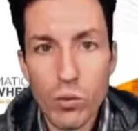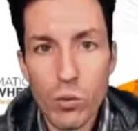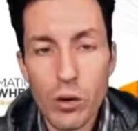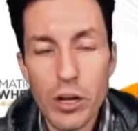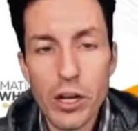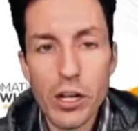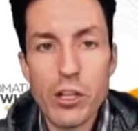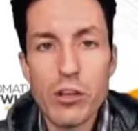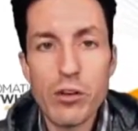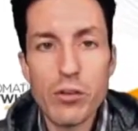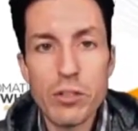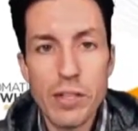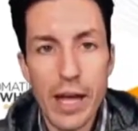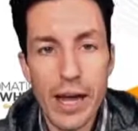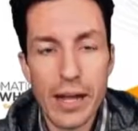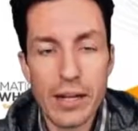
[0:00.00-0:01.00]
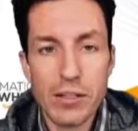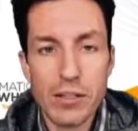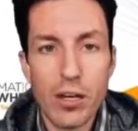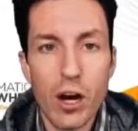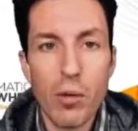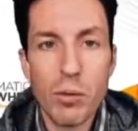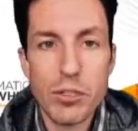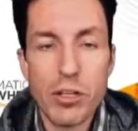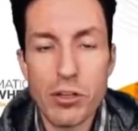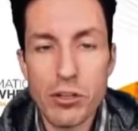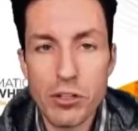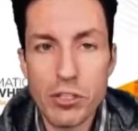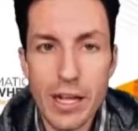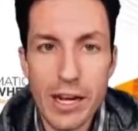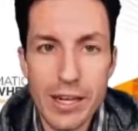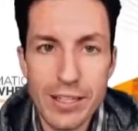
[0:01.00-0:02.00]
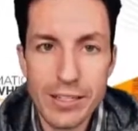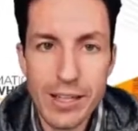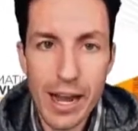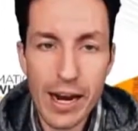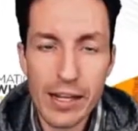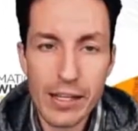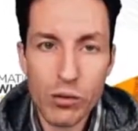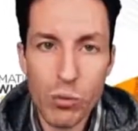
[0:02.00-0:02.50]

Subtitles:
We're going to use that to help us understand exactly